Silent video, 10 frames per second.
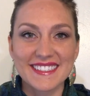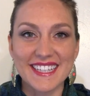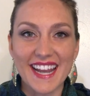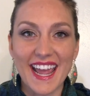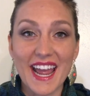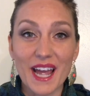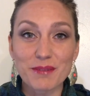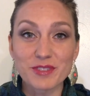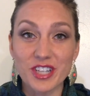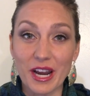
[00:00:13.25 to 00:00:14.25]
Today I
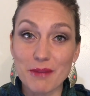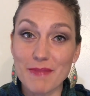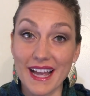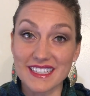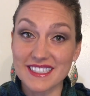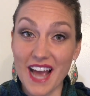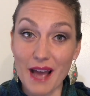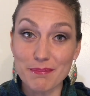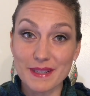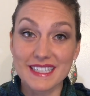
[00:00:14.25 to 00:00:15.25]
am sharing my
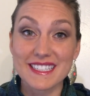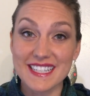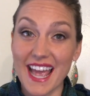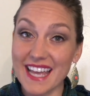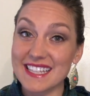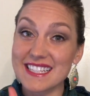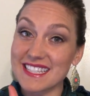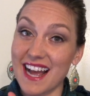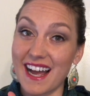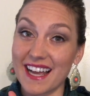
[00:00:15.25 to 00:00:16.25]
top 10
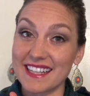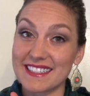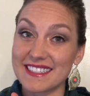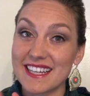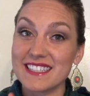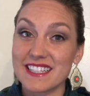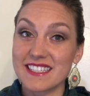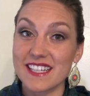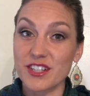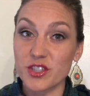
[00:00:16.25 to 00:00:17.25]
signs to
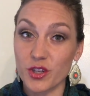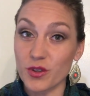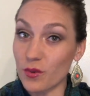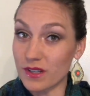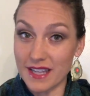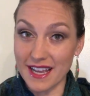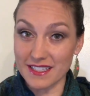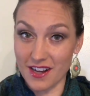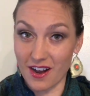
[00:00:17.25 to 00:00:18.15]
teach your late